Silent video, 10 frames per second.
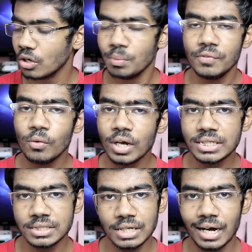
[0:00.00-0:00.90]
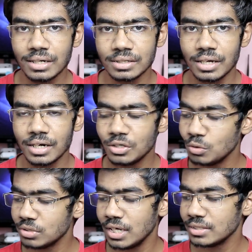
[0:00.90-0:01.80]
Now before I start, there are
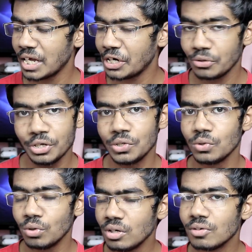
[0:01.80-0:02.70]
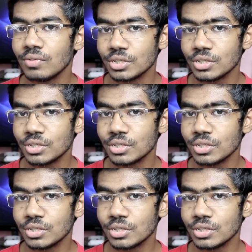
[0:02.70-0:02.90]
two things that you need to know.